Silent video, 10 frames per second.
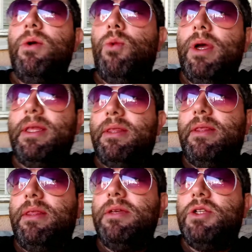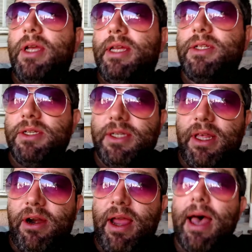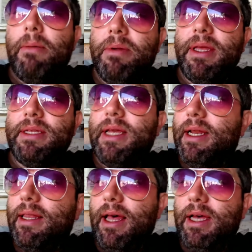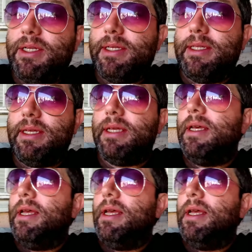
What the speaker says: with the changes that are happening technologically,